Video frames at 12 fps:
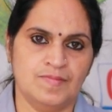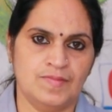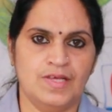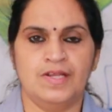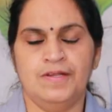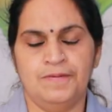
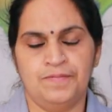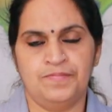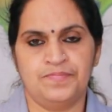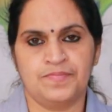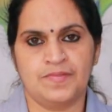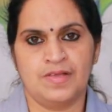Then
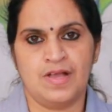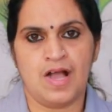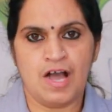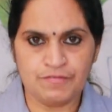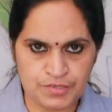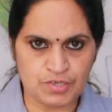
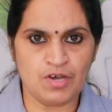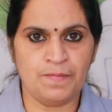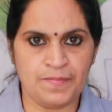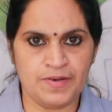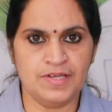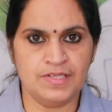after
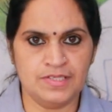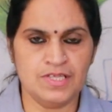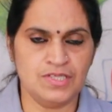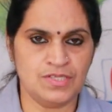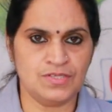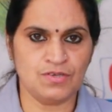open
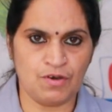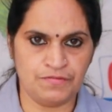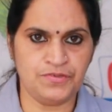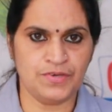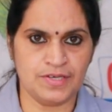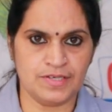this
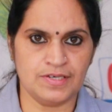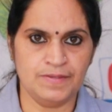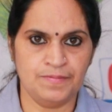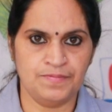software,